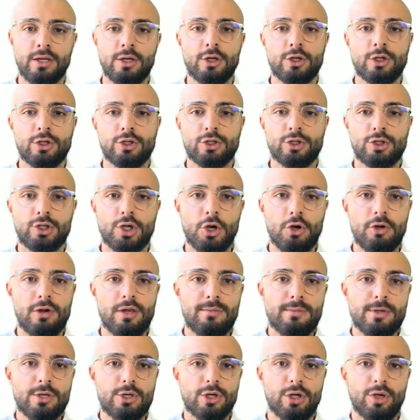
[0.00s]
So let
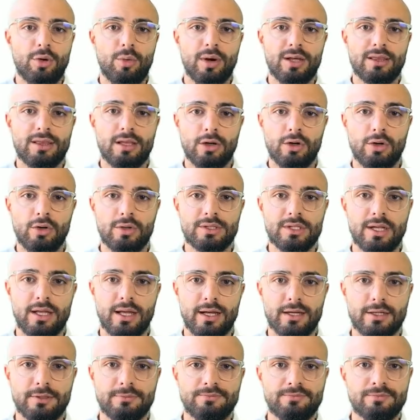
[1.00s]
me show you what that looks like.
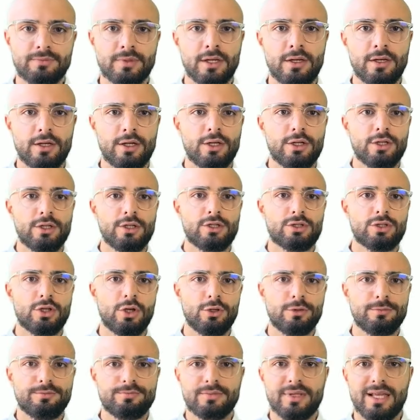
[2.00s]

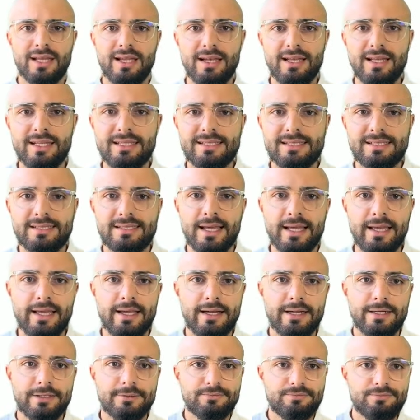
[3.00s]
So let's
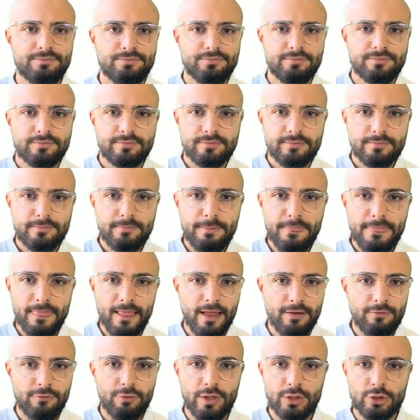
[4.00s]
take,
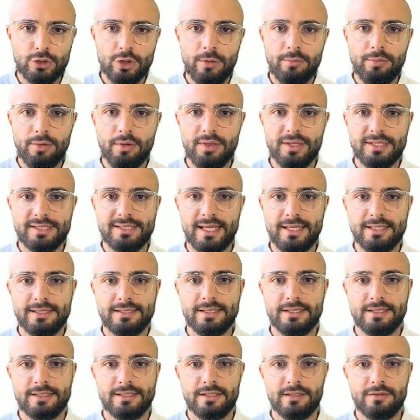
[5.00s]
for example, the
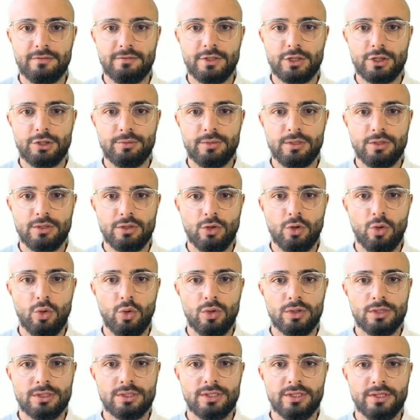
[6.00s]
sentence, the fisherman
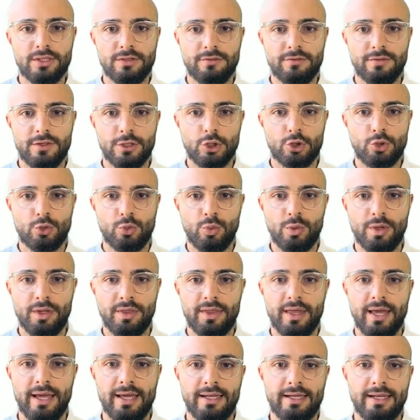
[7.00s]
caught the fish with
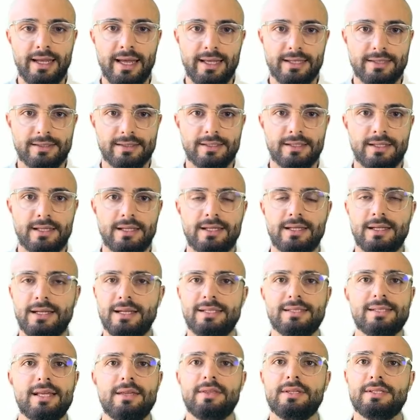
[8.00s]
a net.
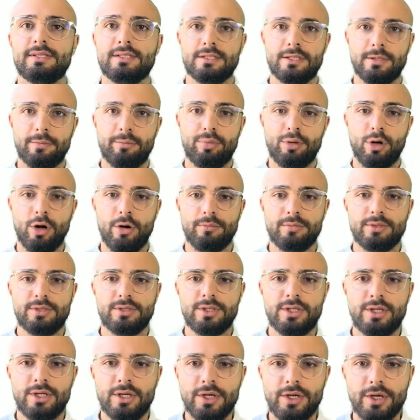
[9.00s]
Let's say this is the prompt,
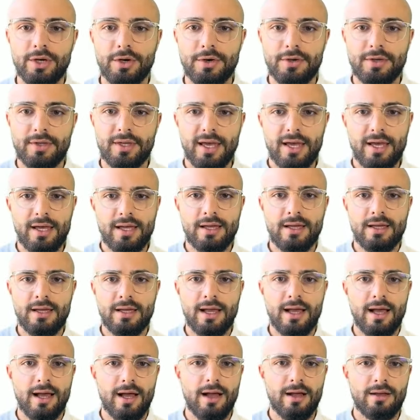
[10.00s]
okay?
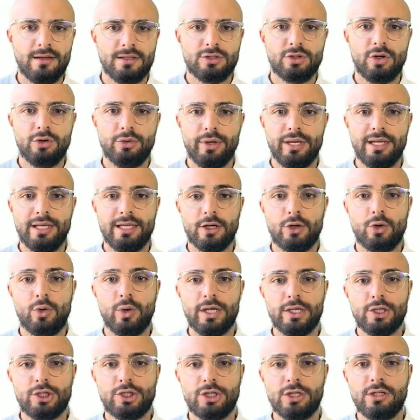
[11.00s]
It's not really a
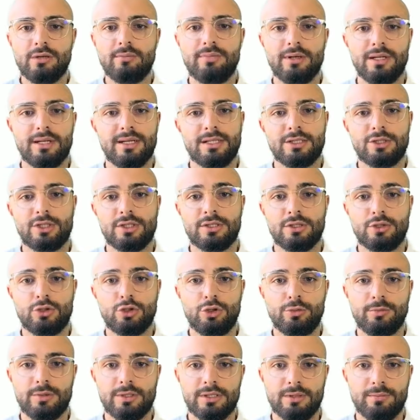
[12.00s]
question, but let's just
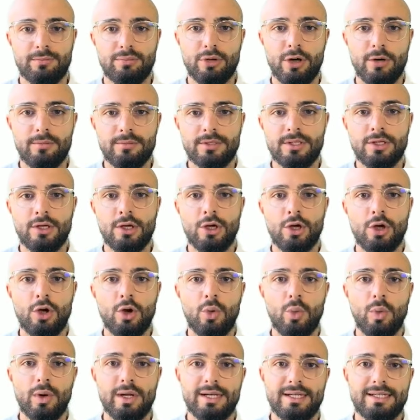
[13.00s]
assume it's a prompt.
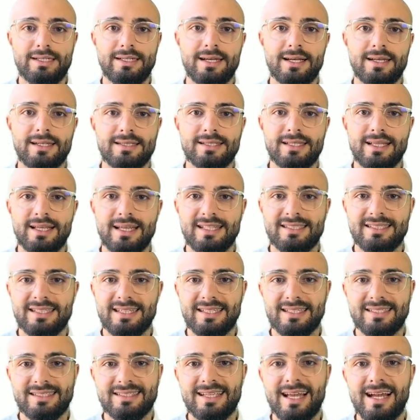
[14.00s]
What it does is it
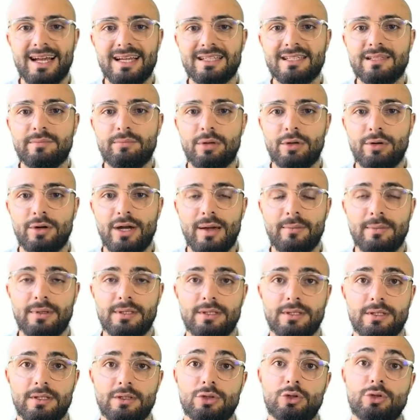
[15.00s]
assigns
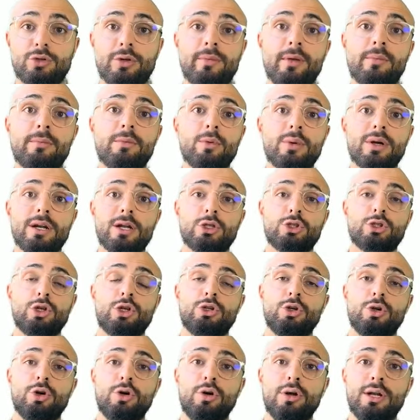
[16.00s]
parameters. Remember what I showed
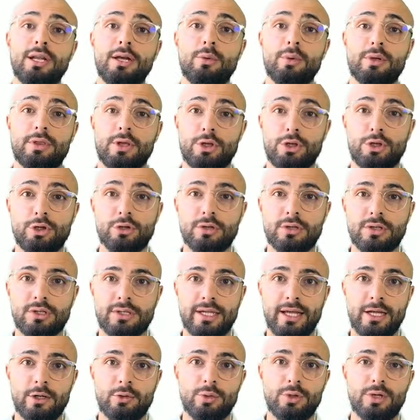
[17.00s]
you earlier with the neural
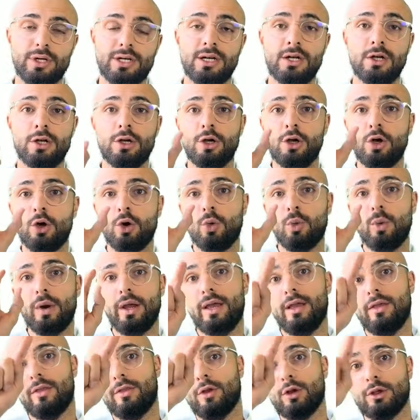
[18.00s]
network,
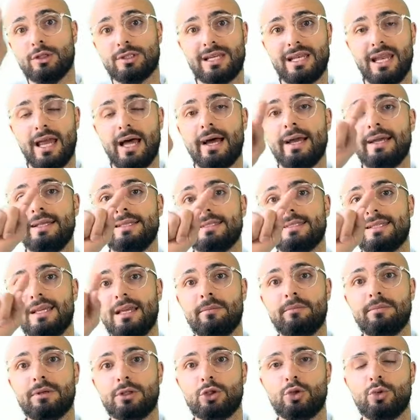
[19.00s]
where those lines
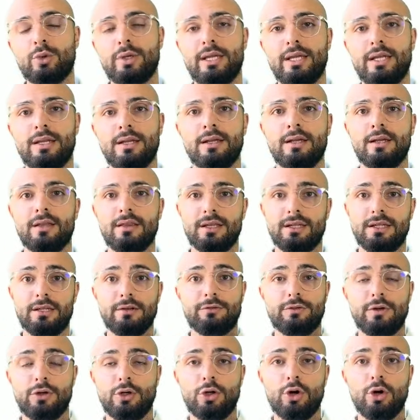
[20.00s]
in between the
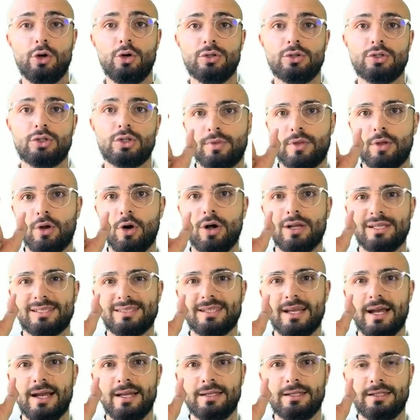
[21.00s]
different nodes are
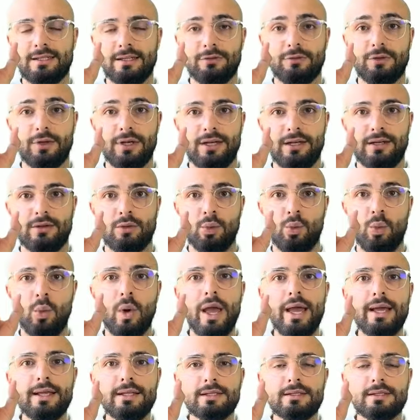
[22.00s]
assigned different
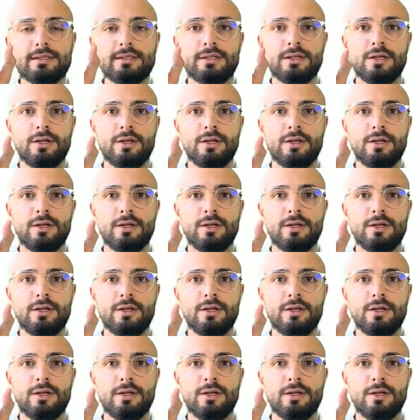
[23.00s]
weights?